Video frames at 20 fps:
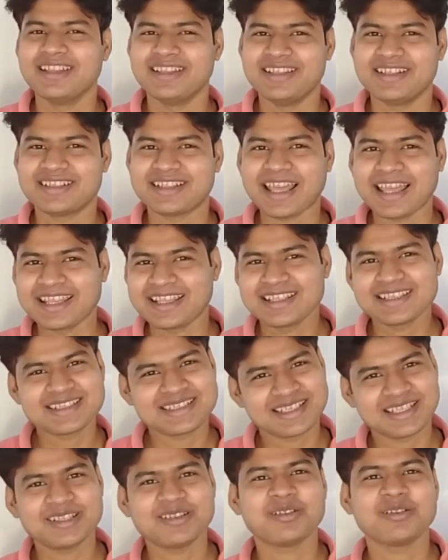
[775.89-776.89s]
the tiger's
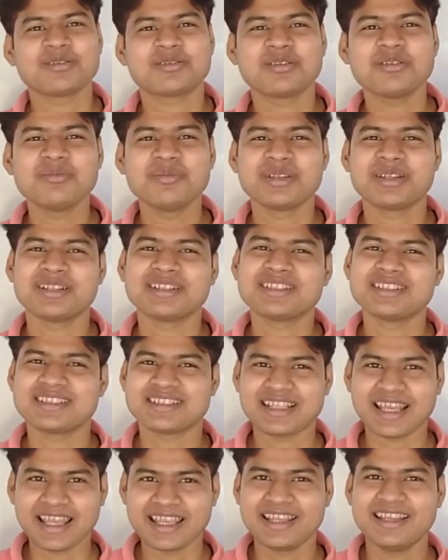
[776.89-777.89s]
tail also because the
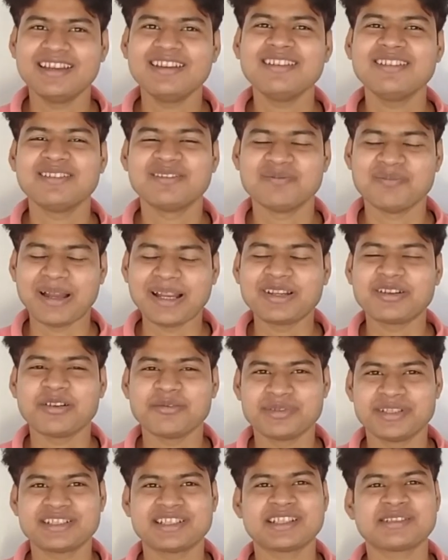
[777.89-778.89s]
tiger might
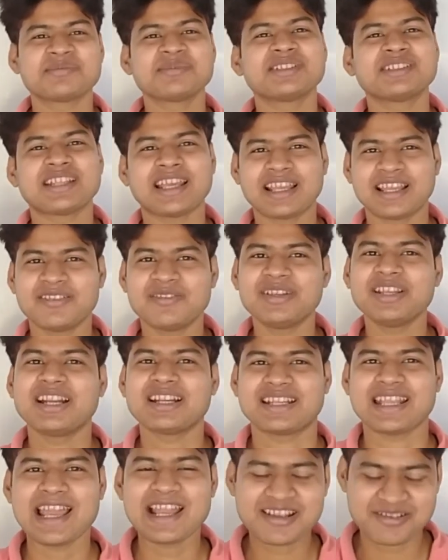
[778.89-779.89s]
object. That means the tiger will
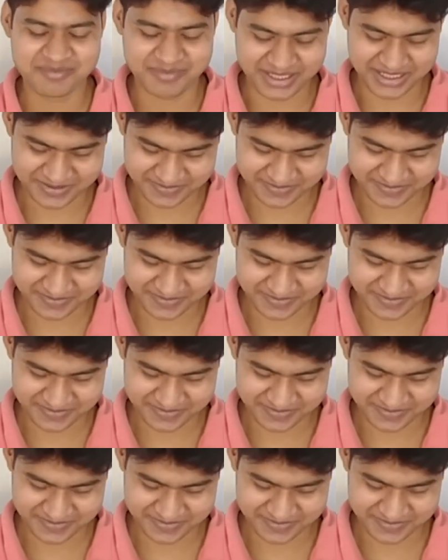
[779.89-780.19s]
attack me.